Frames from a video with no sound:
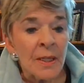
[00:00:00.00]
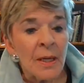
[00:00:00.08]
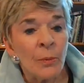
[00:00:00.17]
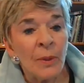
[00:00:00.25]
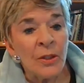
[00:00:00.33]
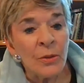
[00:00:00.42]

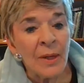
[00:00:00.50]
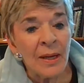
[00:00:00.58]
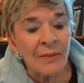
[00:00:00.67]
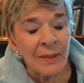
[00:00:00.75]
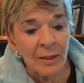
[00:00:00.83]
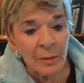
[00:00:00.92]
when you
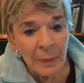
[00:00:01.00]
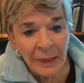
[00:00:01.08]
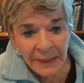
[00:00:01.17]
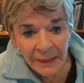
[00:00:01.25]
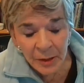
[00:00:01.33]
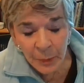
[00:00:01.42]
have an
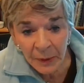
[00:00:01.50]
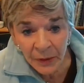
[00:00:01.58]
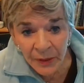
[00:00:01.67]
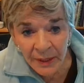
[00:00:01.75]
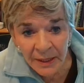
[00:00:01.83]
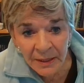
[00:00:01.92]
out-of-body
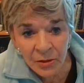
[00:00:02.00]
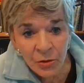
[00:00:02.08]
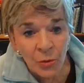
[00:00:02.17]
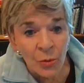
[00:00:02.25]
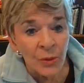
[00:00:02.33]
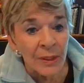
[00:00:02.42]

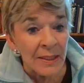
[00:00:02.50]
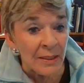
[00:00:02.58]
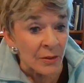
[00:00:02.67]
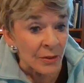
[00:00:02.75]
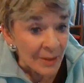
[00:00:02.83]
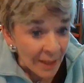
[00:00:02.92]
experience or a
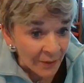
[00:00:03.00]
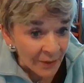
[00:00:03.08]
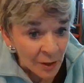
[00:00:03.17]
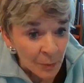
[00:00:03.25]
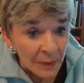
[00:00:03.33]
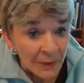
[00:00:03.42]
near-death
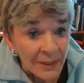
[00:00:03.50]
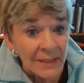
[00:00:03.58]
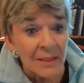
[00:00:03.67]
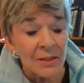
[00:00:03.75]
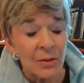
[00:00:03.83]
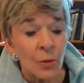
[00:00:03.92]

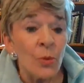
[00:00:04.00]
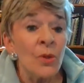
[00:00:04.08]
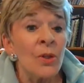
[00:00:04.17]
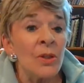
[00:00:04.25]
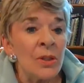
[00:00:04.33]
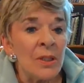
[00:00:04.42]
experience,
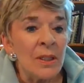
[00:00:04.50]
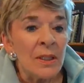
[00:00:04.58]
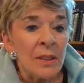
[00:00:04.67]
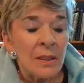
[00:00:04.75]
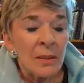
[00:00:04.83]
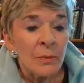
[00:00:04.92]
or
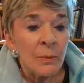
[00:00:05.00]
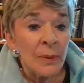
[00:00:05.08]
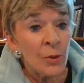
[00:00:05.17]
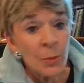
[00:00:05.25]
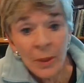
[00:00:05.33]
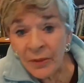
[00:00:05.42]
when
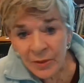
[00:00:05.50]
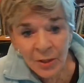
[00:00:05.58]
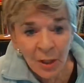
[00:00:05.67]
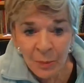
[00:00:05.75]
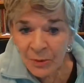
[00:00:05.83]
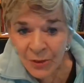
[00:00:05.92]
you go out the
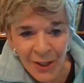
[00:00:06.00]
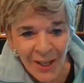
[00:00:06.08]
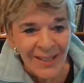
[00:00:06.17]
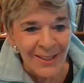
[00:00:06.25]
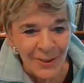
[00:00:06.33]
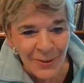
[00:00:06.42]
top of your
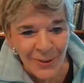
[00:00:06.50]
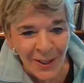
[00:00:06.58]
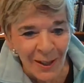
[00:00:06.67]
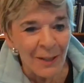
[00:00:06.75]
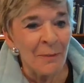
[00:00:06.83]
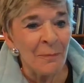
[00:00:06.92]
head and you
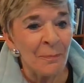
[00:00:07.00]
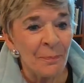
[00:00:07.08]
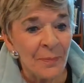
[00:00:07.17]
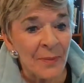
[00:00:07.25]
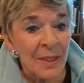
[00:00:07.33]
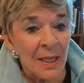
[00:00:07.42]
die.
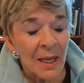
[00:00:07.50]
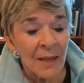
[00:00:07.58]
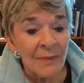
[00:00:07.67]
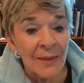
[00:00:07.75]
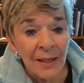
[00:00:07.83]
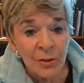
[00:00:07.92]

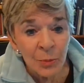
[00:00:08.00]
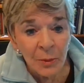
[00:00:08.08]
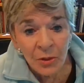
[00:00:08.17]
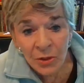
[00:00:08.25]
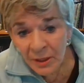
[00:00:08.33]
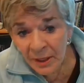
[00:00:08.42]
And that's when
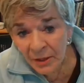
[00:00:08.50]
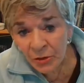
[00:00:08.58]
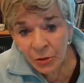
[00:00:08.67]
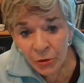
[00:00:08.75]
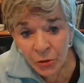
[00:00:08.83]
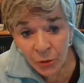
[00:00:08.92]
you connect
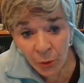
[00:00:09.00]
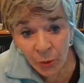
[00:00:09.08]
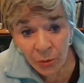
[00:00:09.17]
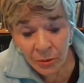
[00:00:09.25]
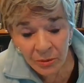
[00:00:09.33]
to your soul.